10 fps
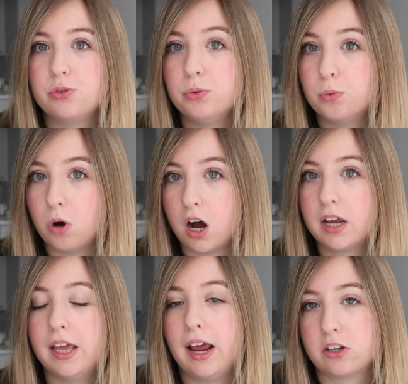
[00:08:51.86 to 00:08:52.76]
to
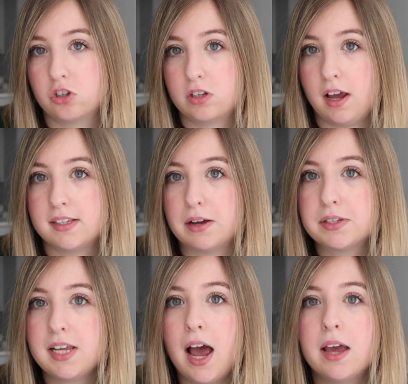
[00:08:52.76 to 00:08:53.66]
walk and exercise
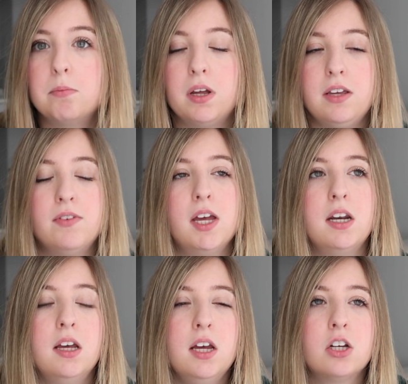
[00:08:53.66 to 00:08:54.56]
outside, but
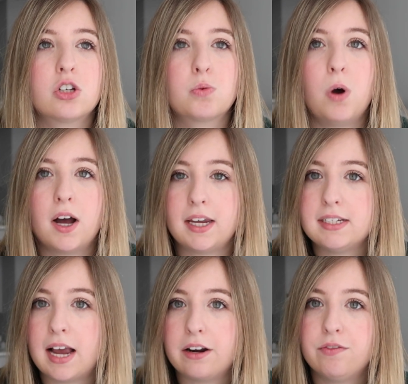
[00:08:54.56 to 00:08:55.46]
even just walking
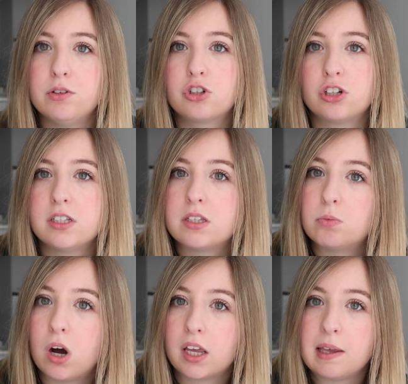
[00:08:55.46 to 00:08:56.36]
down a few streets and
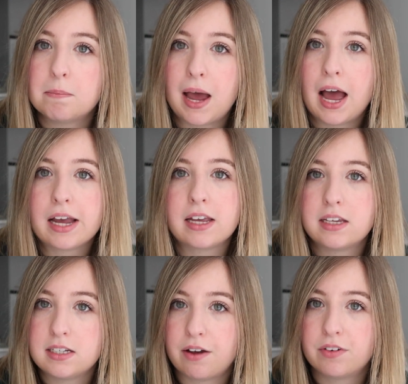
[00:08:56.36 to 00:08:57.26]
walking back
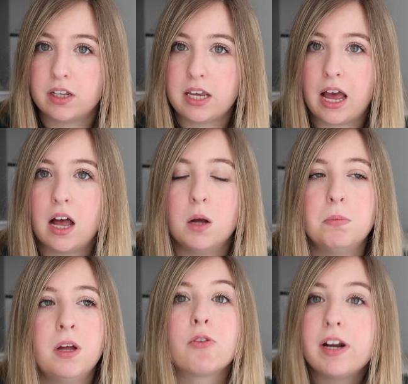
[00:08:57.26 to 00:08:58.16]
can definitely
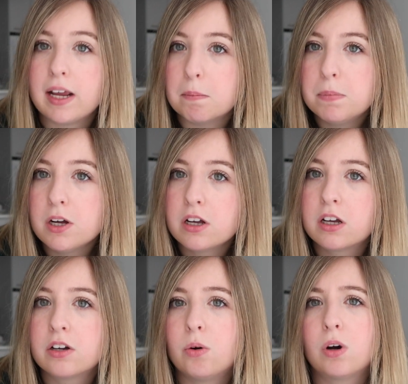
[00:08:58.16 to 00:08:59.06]
help. Reading a book
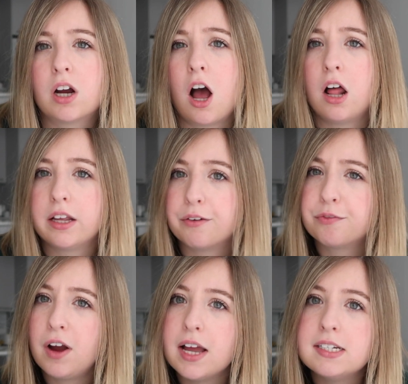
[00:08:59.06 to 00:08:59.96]
or calling a
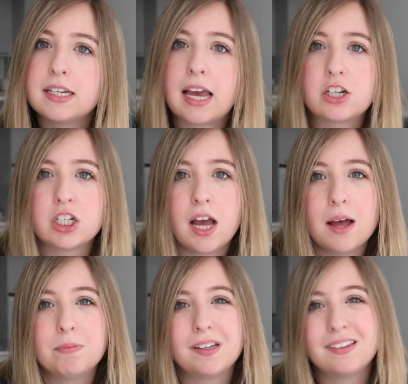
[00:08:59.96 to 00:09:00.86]
friend and catching
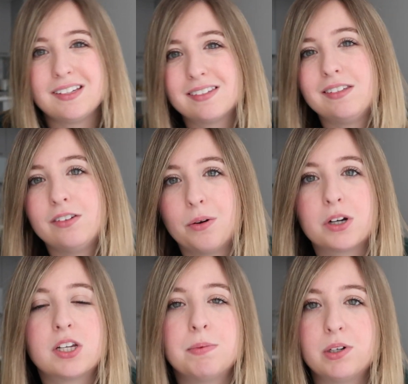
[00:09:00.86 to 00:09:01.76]
up. Like these, you know, are
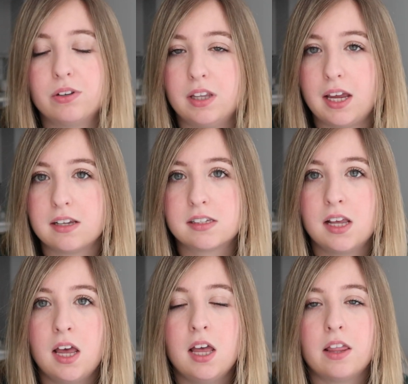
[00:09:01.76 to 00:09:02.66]
typical things
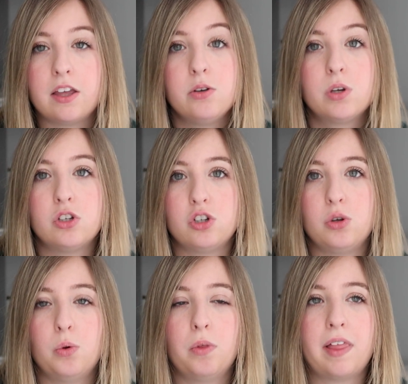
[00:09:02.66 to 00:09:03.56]
that you can
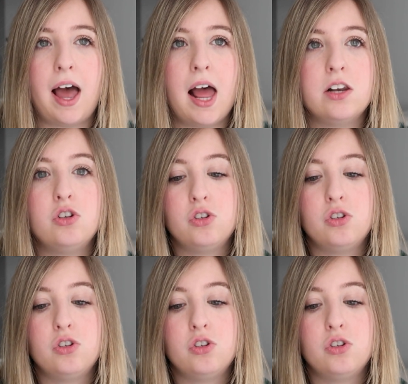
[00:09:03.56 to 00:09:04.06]
do that